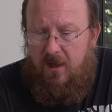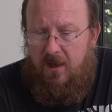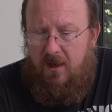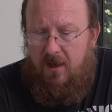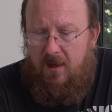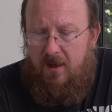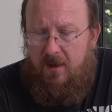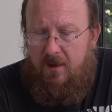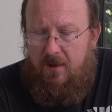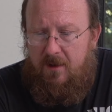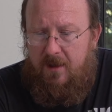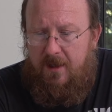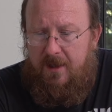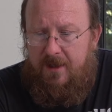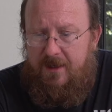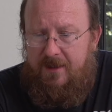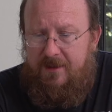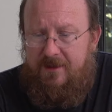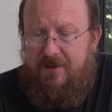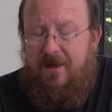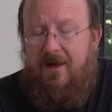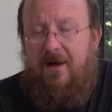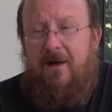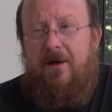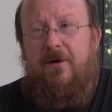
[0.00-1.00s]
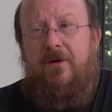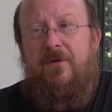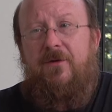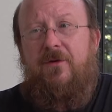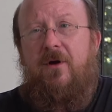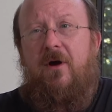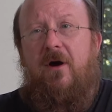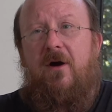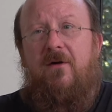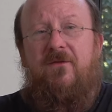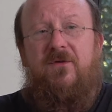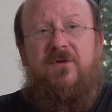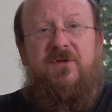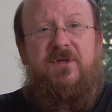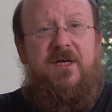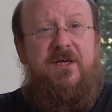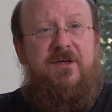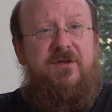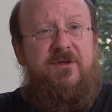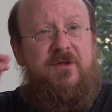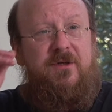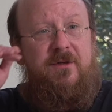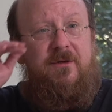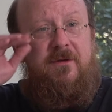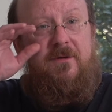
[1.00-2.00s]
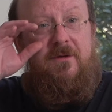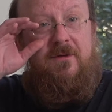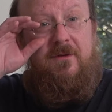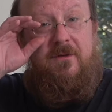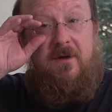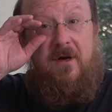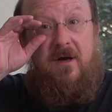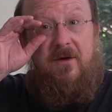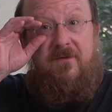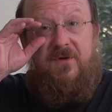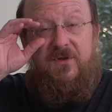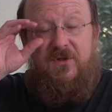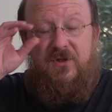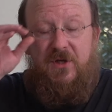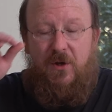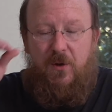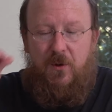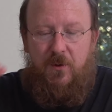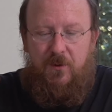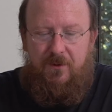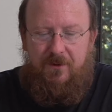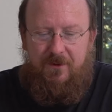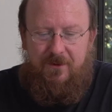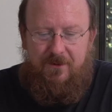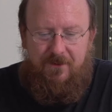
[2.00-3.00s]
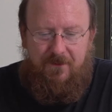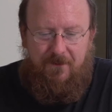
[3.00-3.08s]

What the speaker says: an entire other conversation of its own.